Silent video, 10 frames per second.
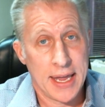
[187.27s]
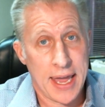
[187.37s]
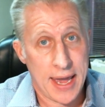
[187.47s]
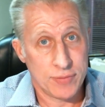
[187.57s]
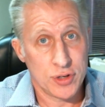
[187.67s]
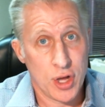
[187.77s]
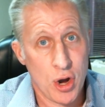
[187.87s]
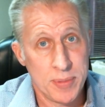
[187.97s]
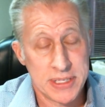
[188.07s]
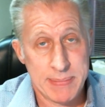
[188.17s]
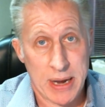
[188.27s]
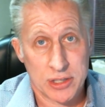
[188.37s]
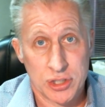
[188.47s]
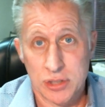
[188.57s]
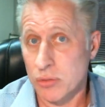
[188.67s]
after the home
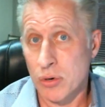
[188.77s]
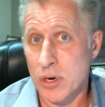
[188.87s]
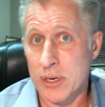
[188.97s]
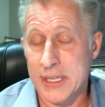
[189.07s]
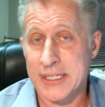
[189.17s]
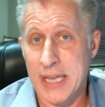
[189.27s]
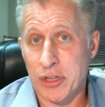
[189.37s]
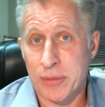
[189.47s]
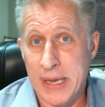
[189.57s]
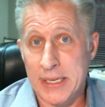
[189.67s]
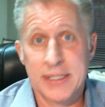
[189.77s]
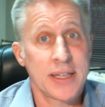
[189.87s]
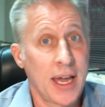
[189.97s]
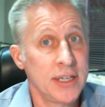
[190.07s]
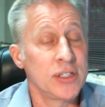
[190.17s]
inspection, or the seller may
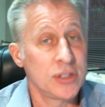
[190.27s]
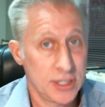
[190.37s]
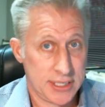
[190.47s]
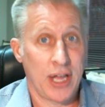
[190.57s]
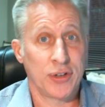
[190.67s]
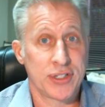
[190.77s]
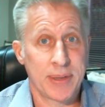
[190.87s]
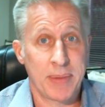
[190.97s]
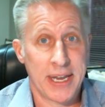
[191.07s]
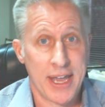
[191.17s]
decide to sell to somebody